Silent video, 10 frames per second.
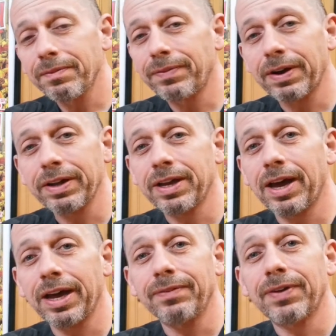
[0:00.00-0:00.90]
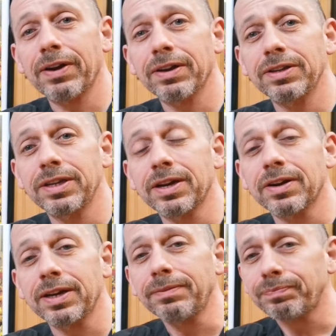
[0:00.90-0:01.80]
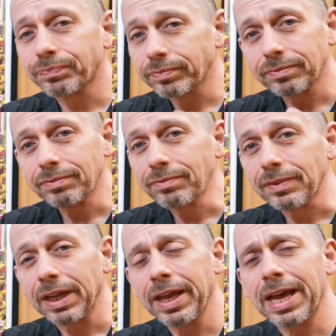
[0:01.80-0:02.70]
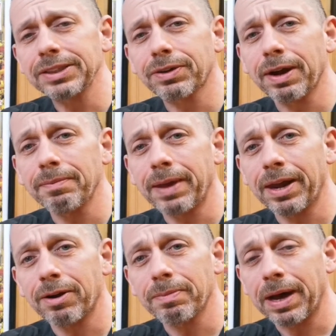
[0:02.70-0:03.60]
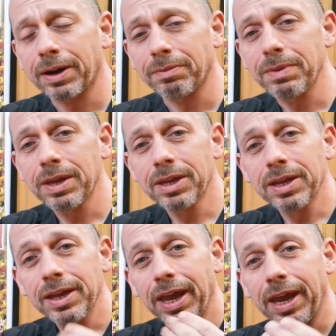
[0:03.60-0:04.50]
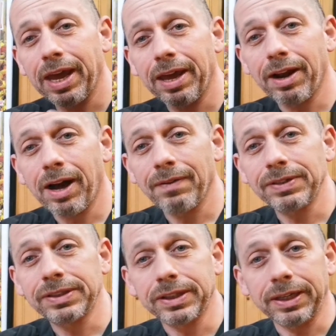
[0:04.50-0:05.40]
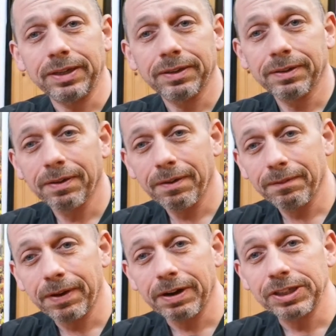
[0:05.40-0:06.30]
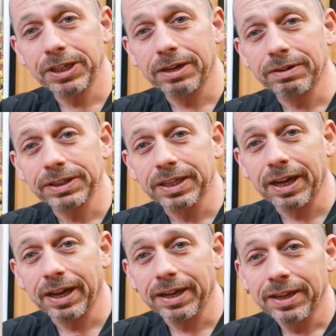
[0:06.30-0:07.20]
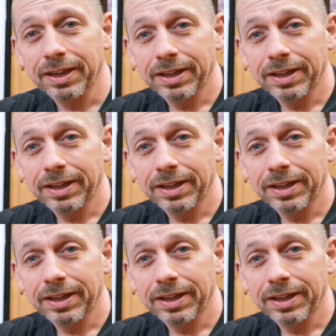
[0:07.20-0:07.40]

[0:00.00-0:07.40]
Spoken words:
Very kind, very endearing, has a great manner about him, and obviously, very generous guy.